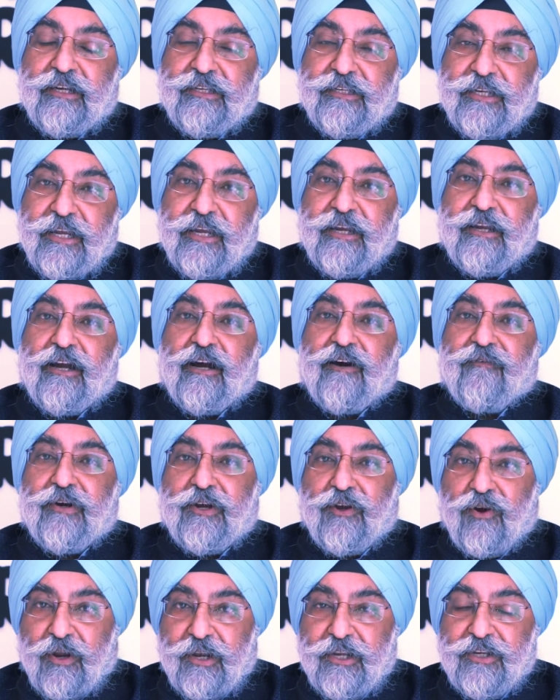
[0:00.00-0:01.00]
take our
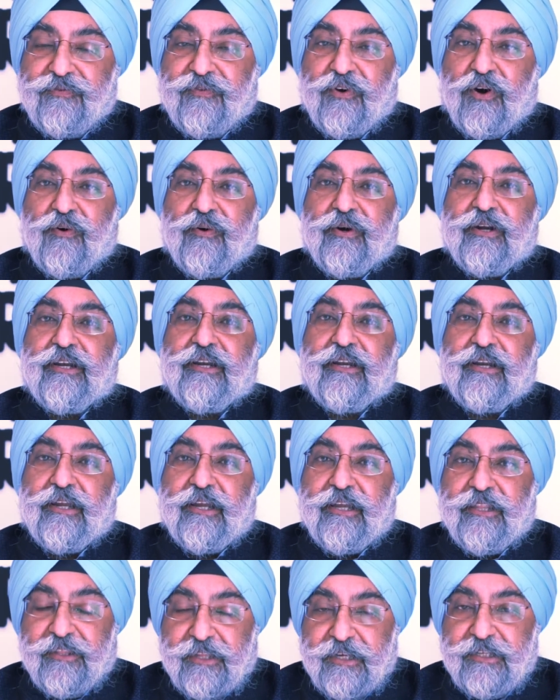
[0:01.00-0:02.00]
college forward
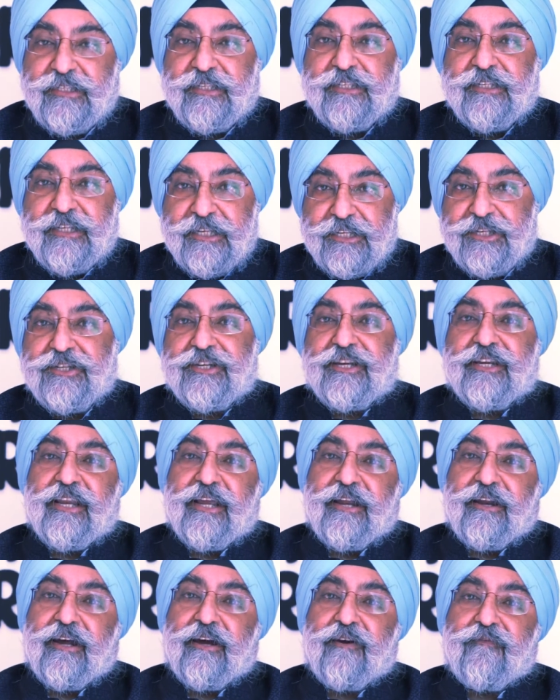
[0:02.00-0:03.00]
in this digital
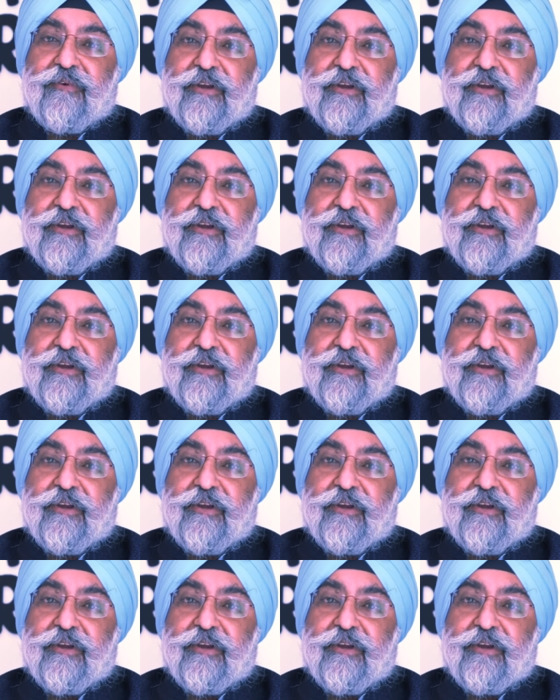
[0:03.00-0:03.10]
era.